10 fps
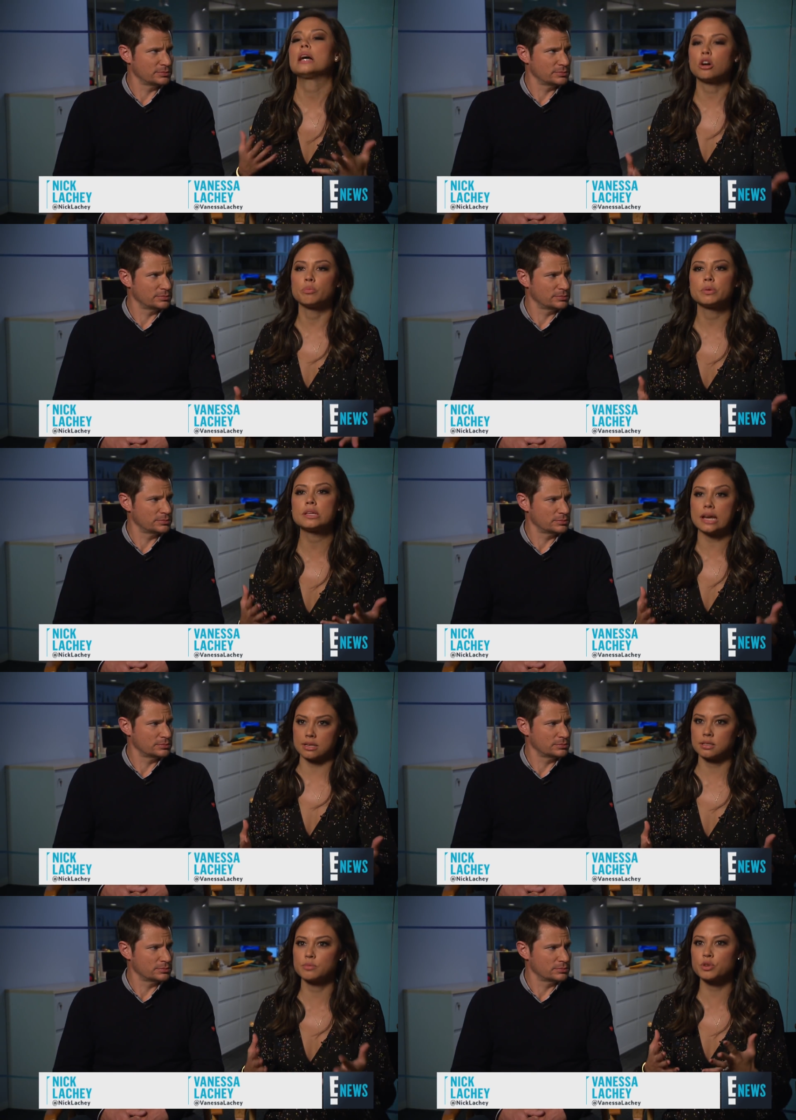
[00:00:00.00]
Speaker 1: help.
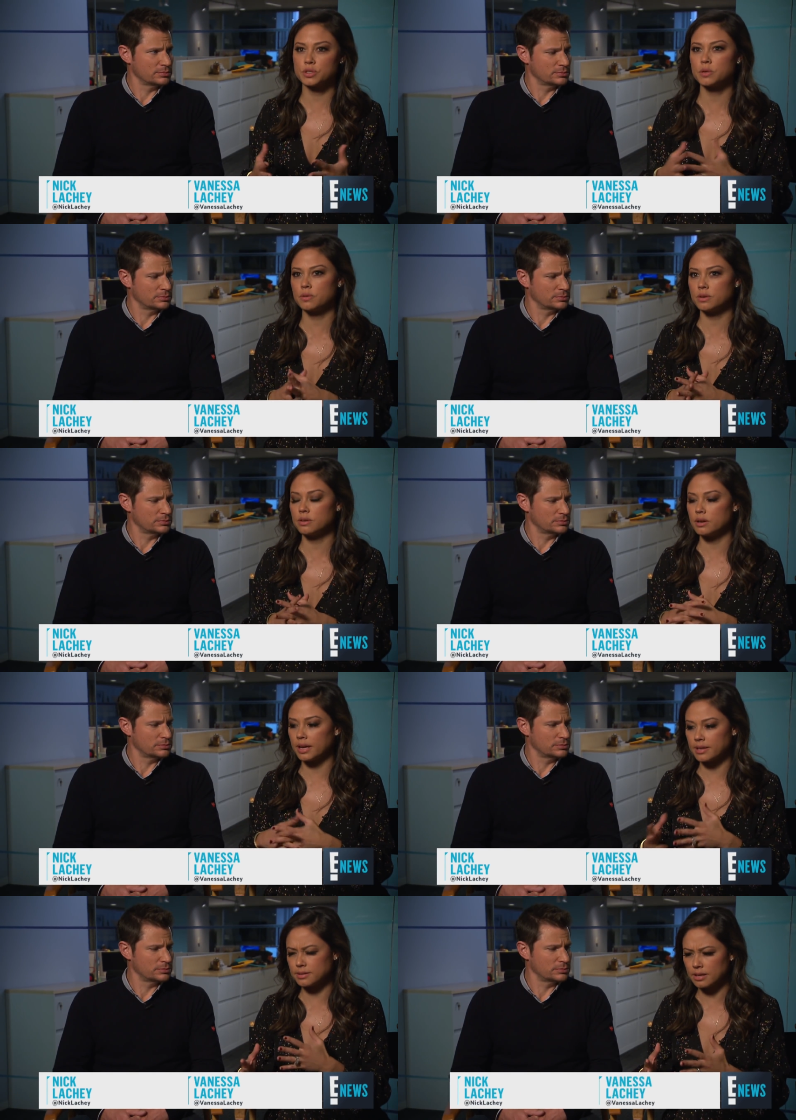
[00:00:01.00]
Yes, more so than, I
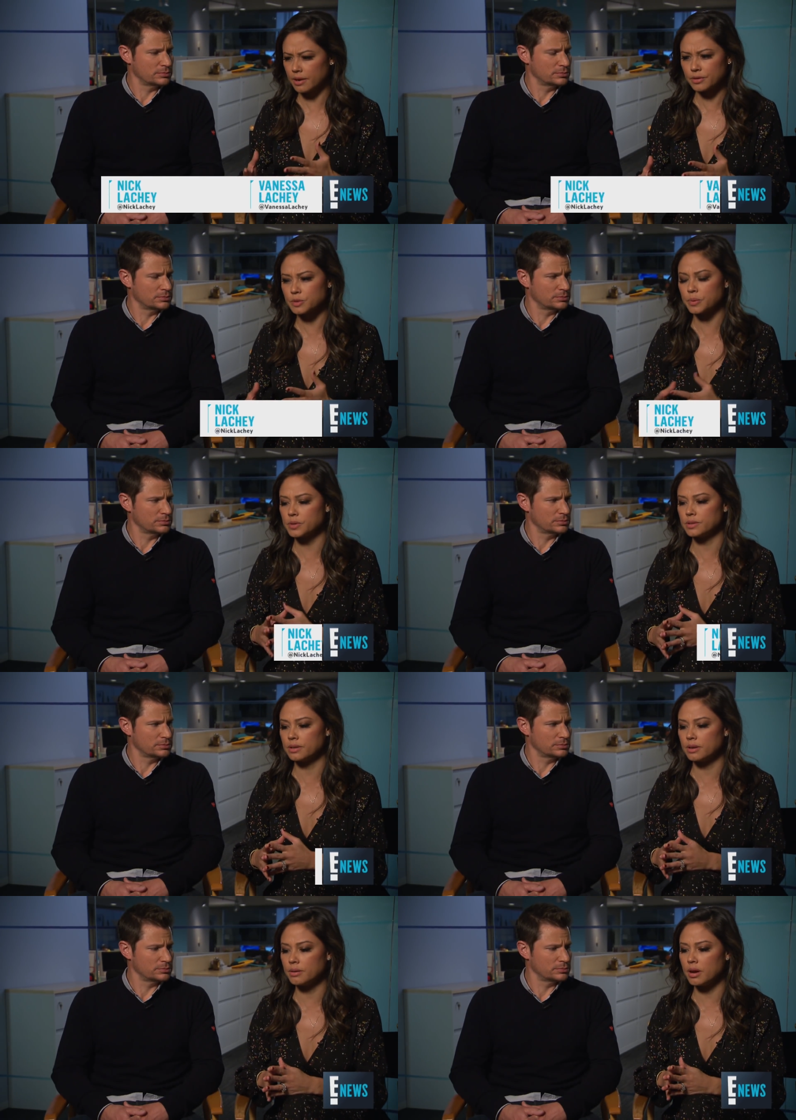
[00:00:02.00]
guess, the average
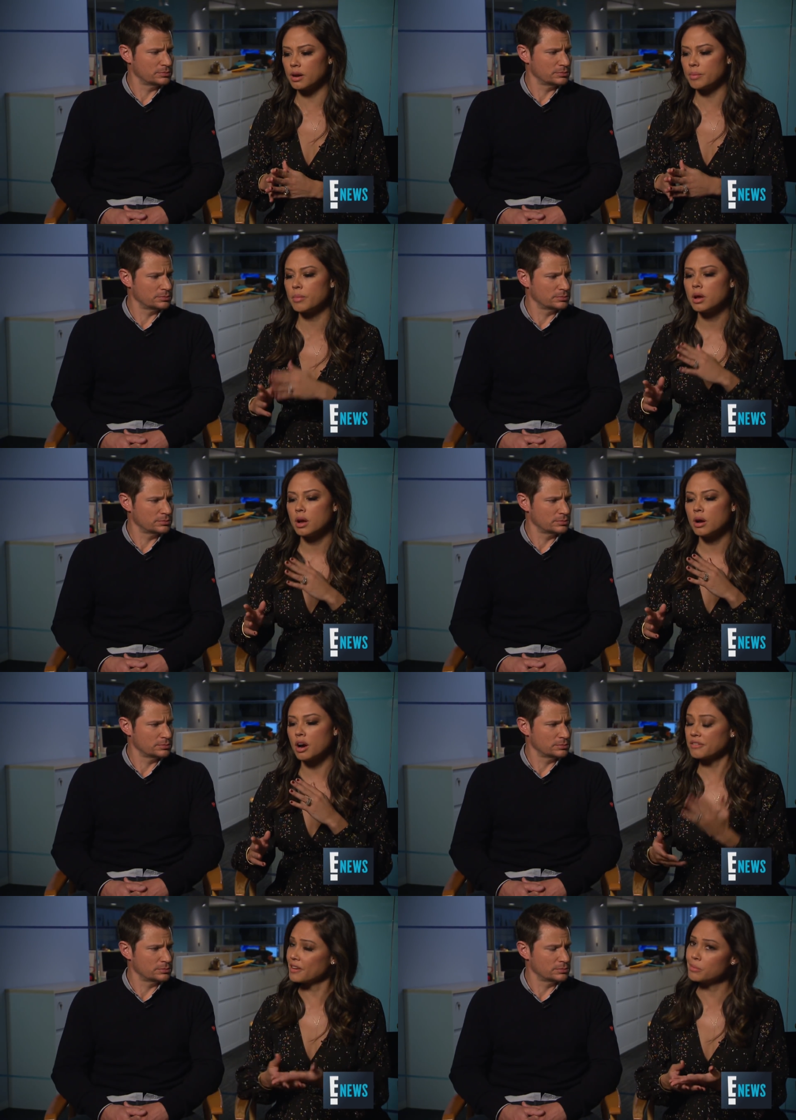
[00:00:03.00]
person. Um,
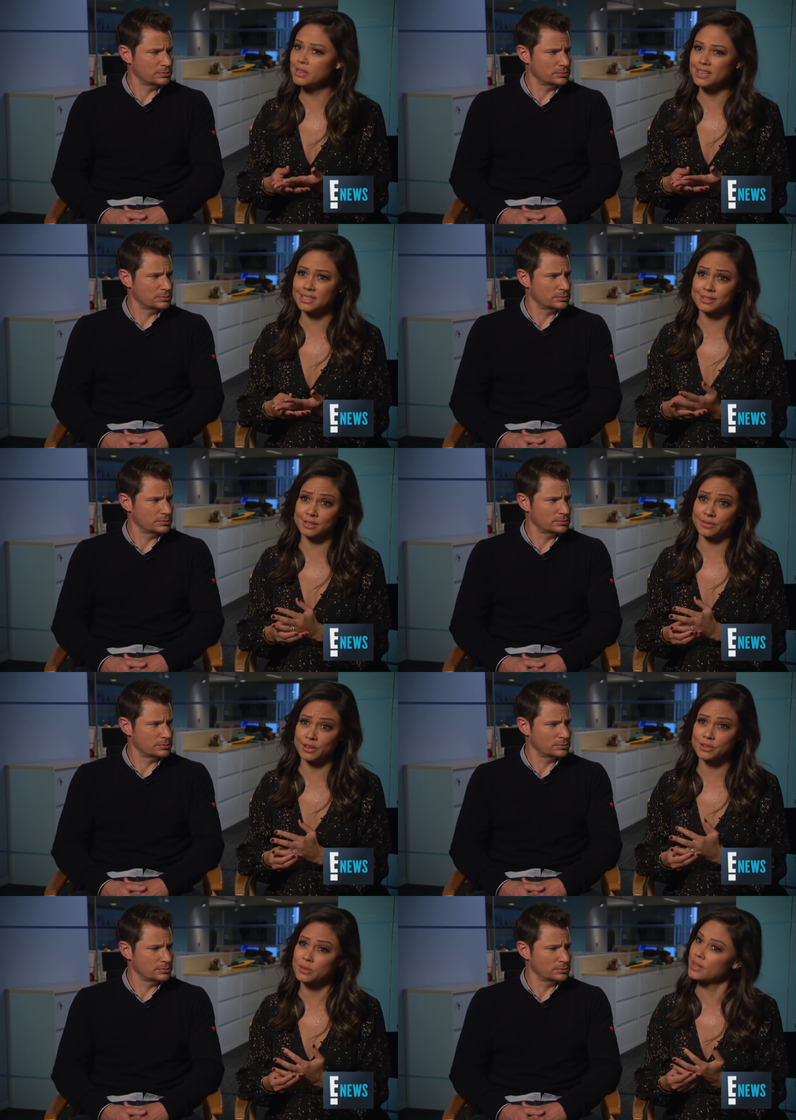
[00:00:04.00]
our family doesn't live
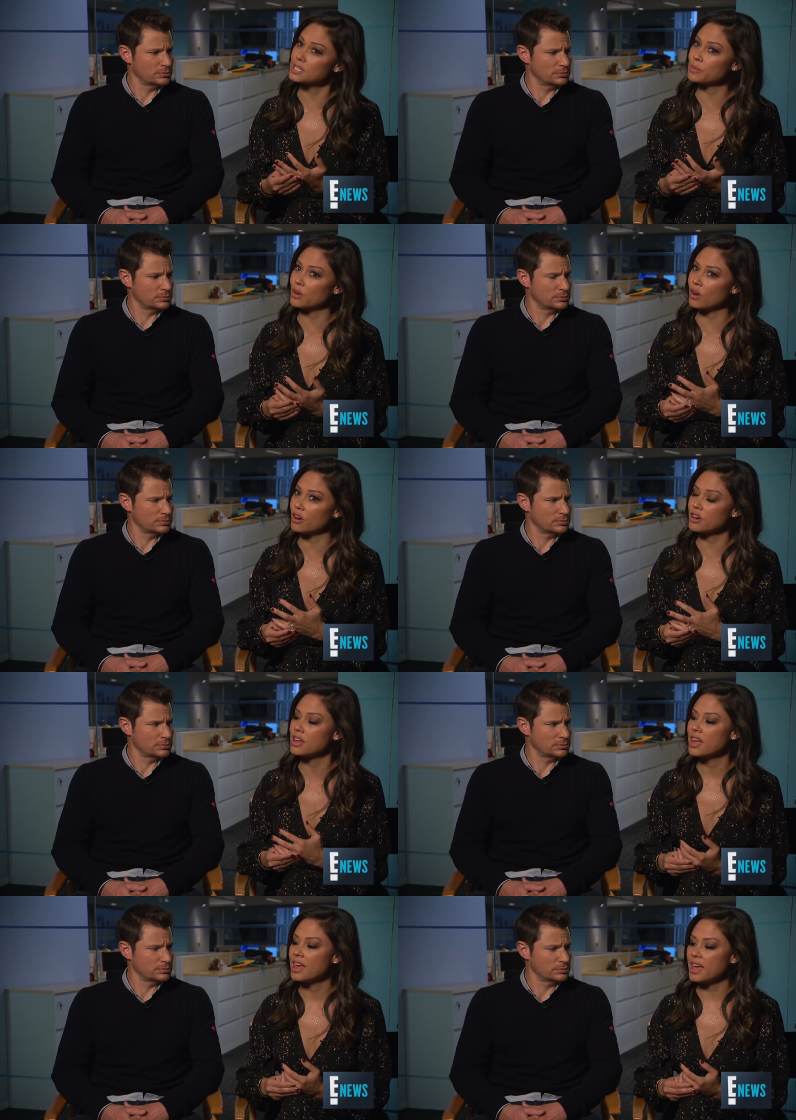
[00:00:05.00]
here, so that's been hard.
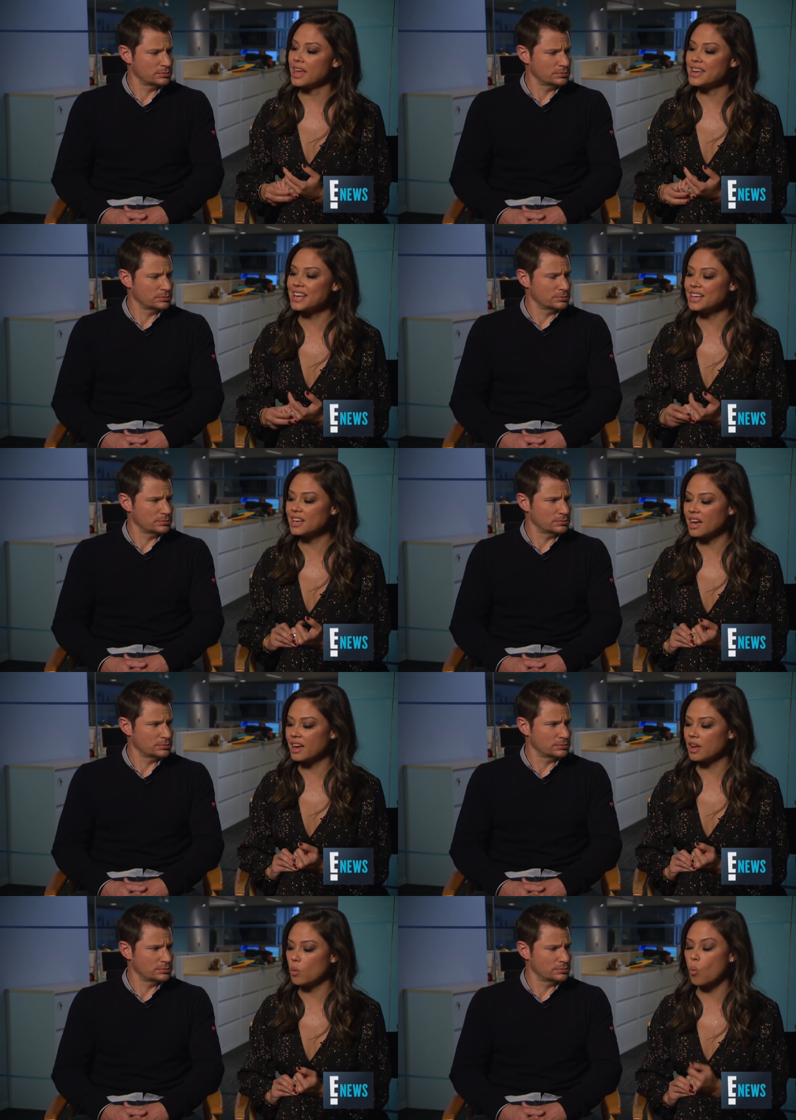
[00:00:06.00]
And Nick and
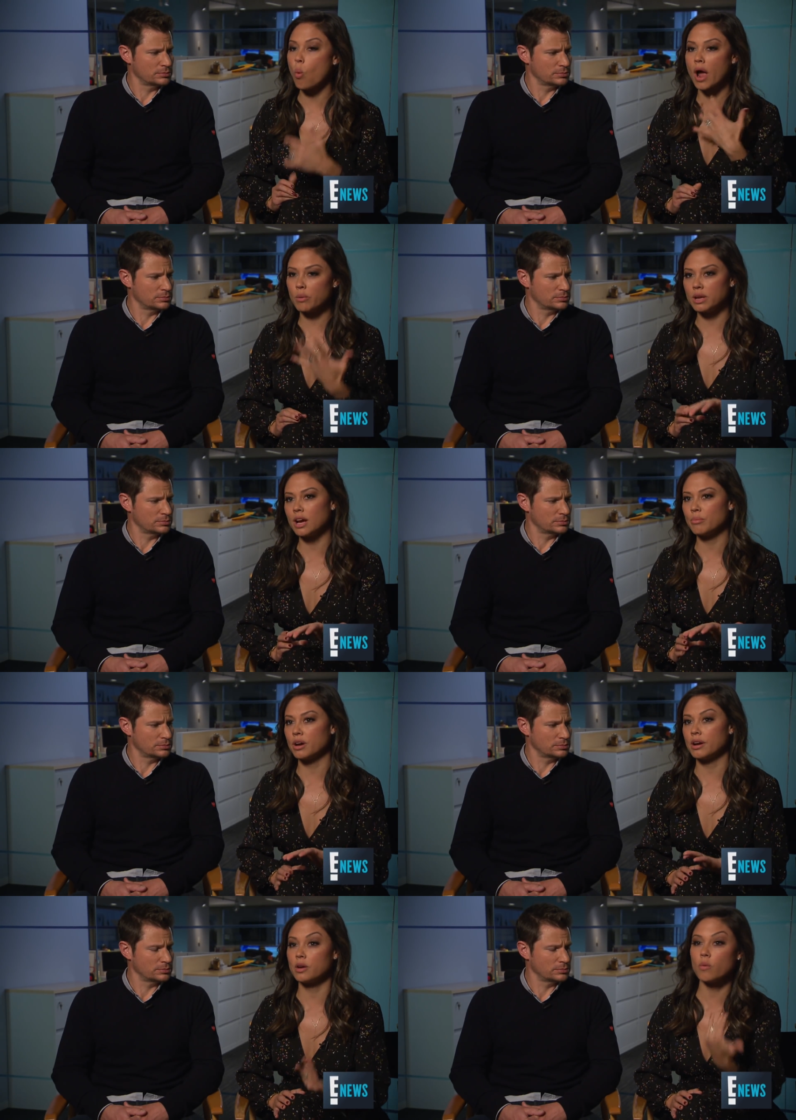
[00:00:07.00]
I, why we got
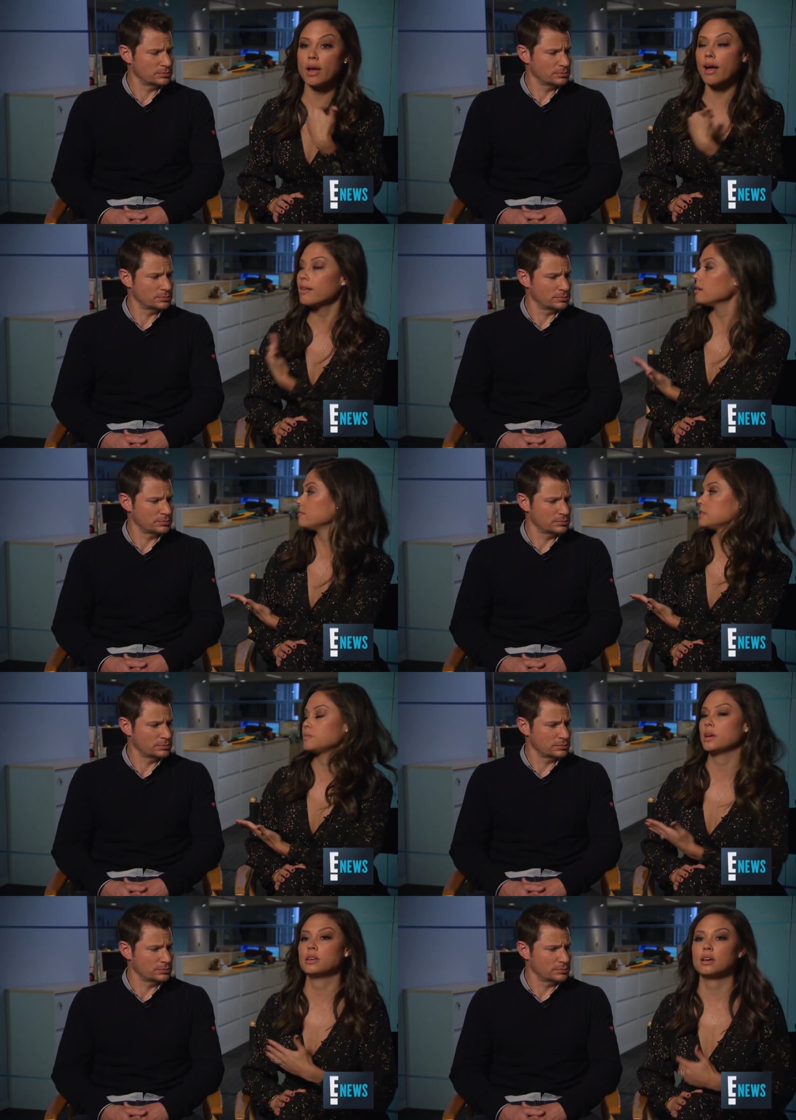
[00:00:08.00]
married and why I love this
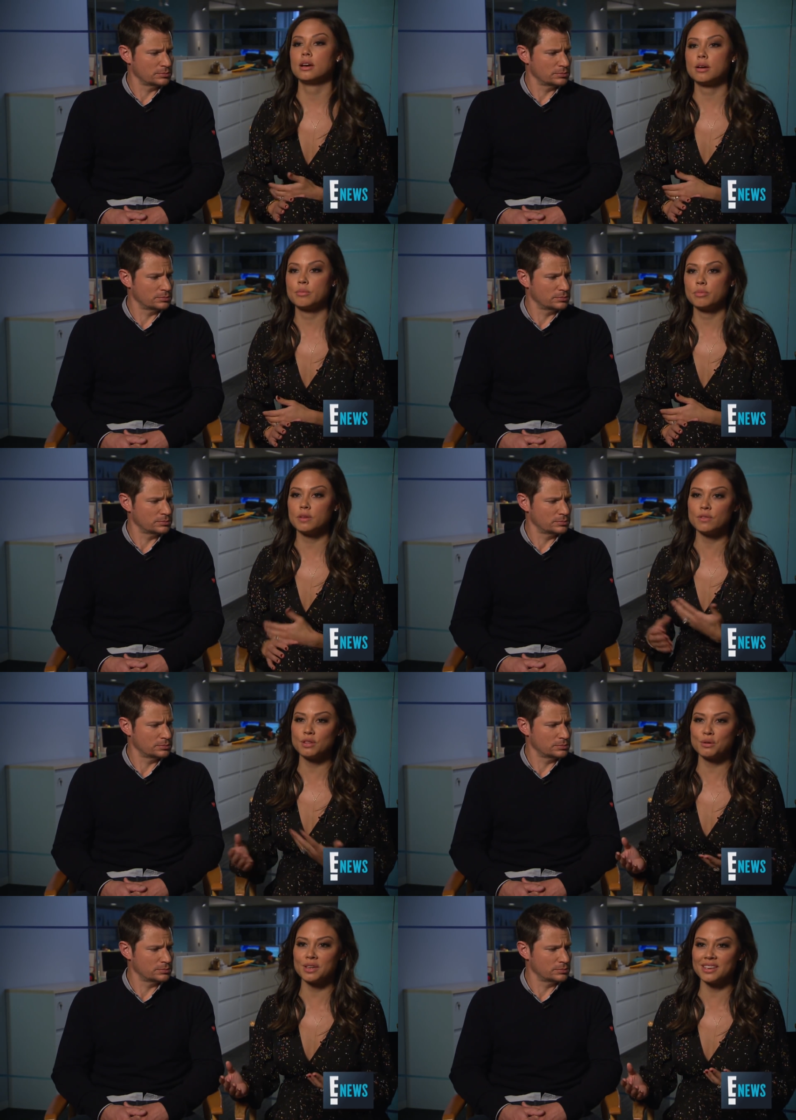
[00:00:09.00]
man, um, even
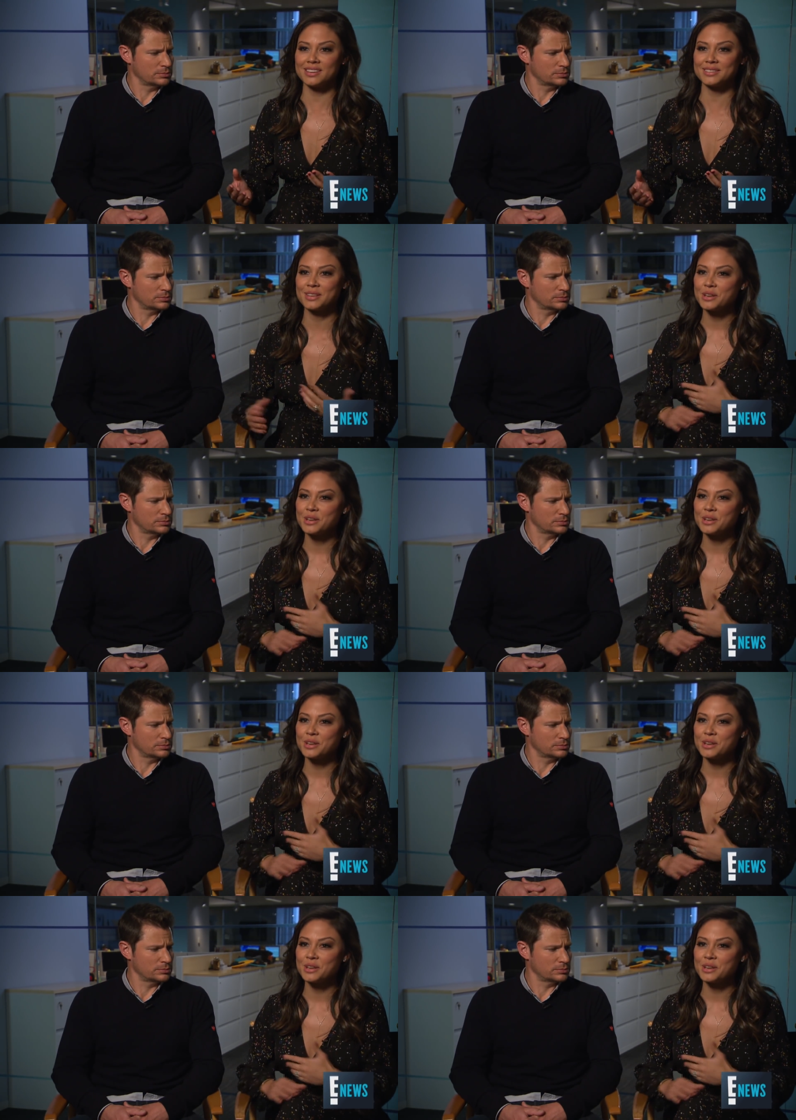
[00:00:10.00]
though he's